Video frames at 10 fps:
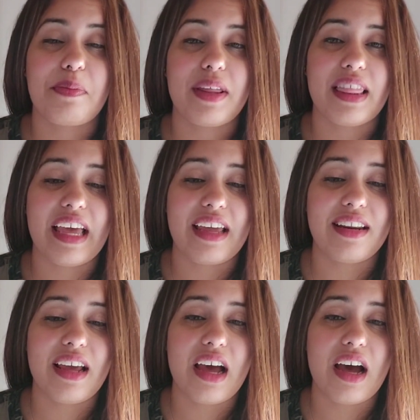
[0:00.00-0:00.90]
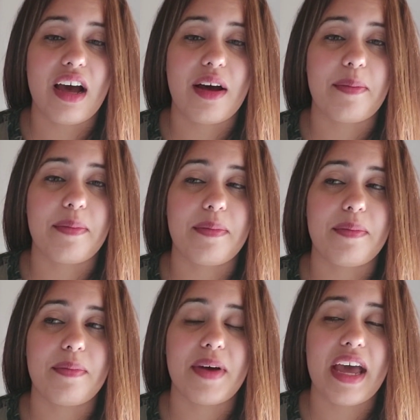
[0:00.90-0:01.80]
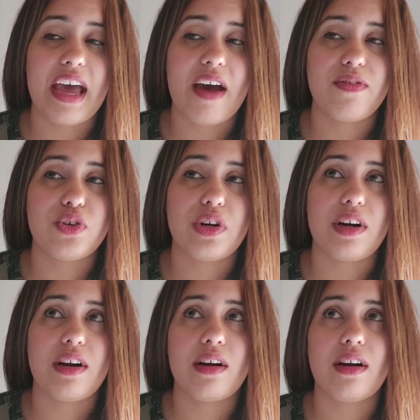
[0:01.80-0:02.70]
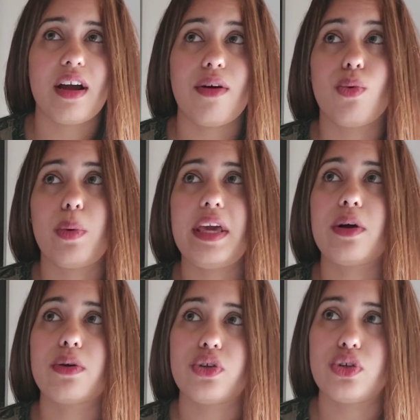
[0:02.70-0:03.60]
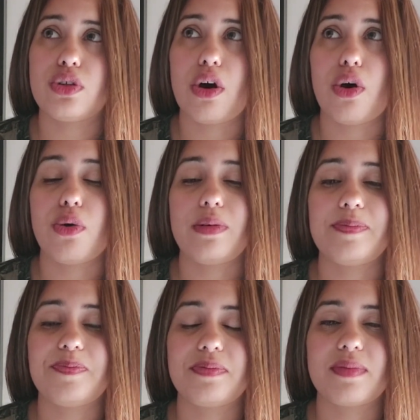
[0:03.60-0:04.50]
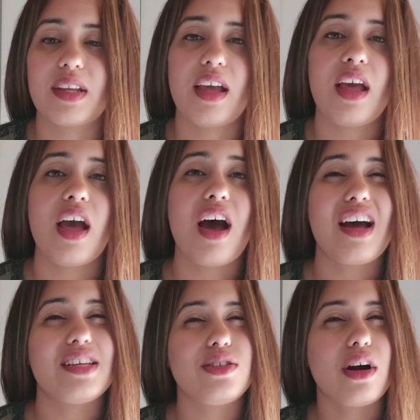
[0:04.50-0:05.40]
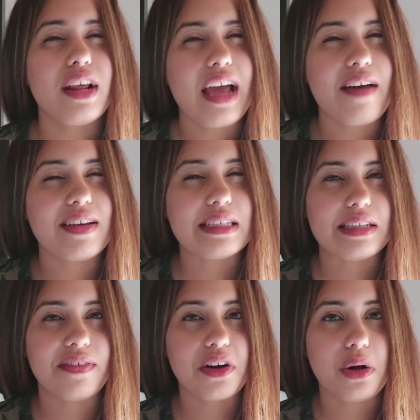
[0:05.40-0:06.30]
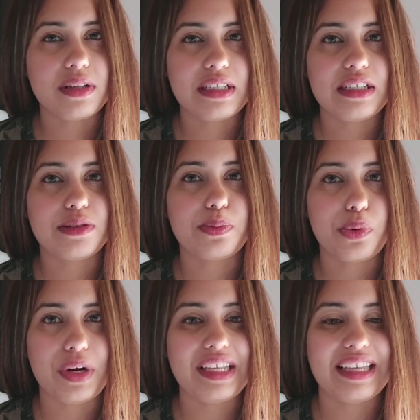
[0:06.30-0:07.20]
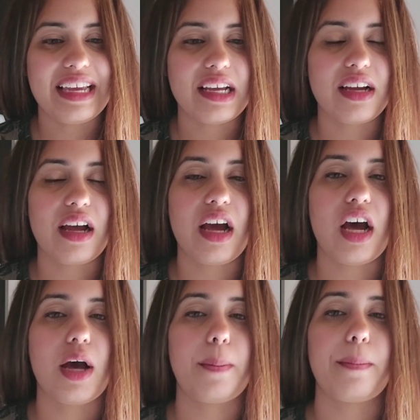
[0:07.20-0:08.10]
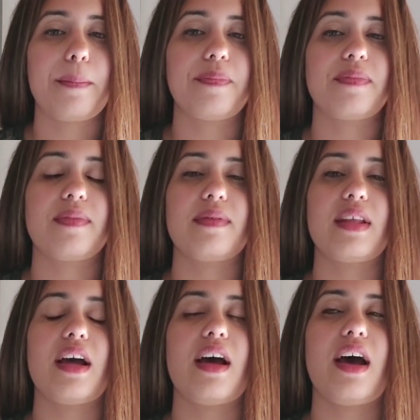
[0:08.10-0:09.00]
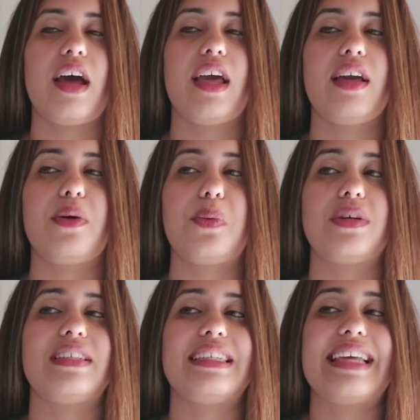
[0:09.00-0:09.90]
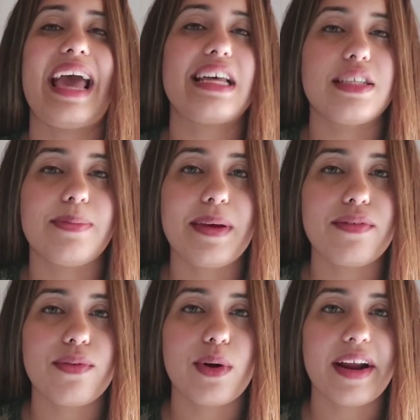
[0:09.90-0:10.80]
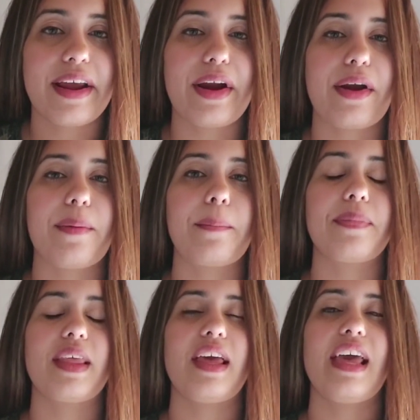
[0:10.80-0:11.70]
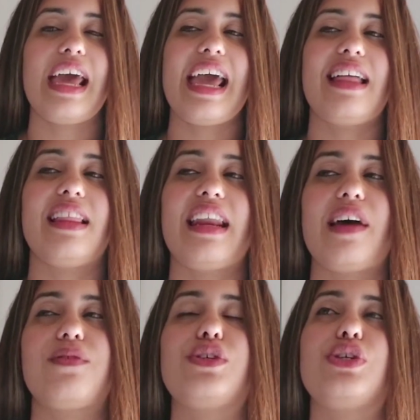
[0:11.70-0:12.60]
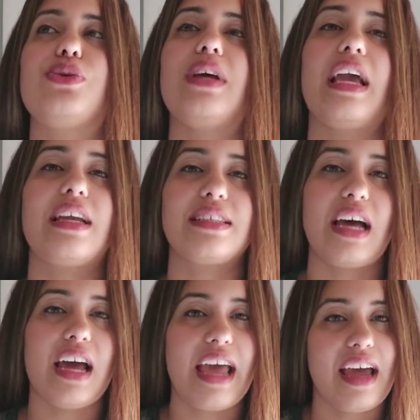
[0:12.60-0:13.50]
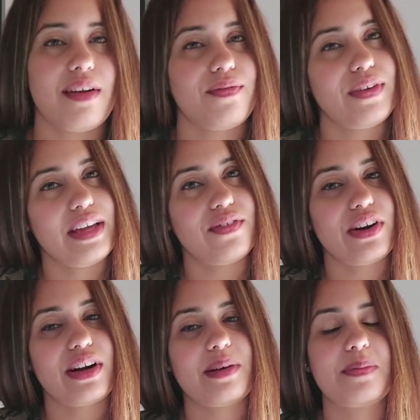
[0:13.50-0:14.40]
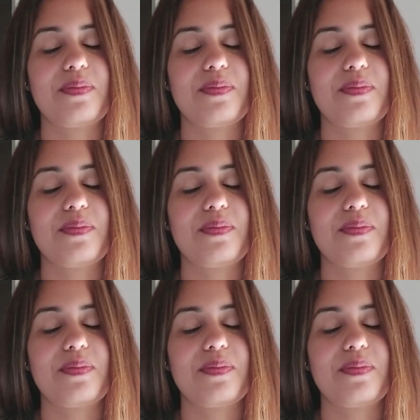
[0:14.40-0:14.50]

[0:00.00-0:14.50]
But then after a week or so, I started having difficulties breathing. I was gasping for air, and then after 2 days I had fever.